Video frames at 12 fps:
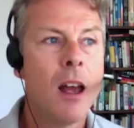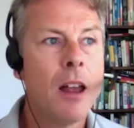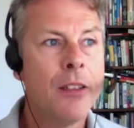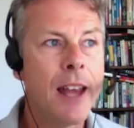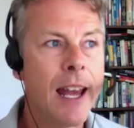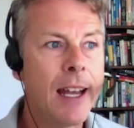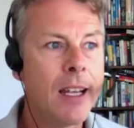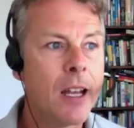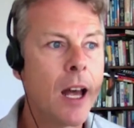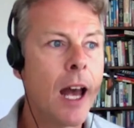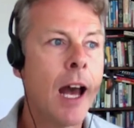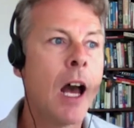then
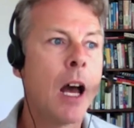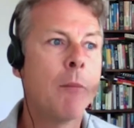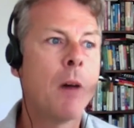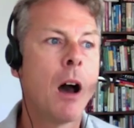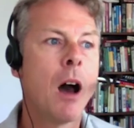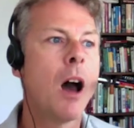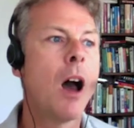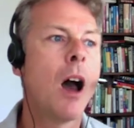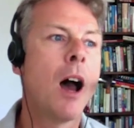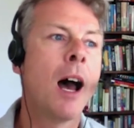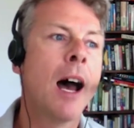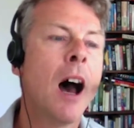
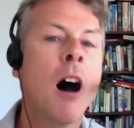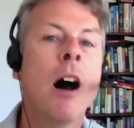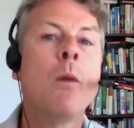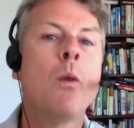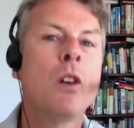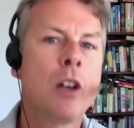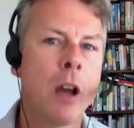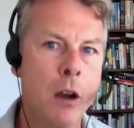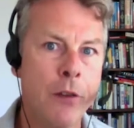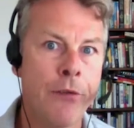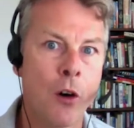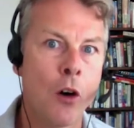I would go
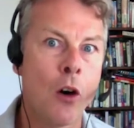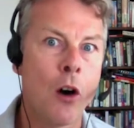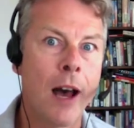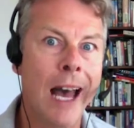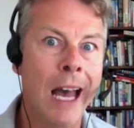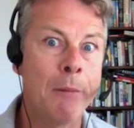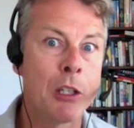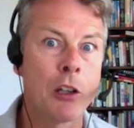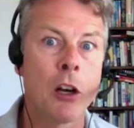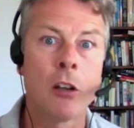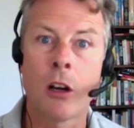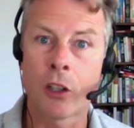for
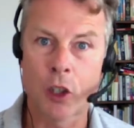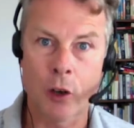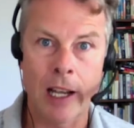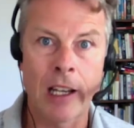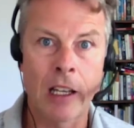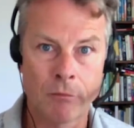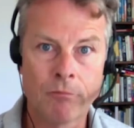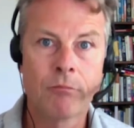Amazon Australia.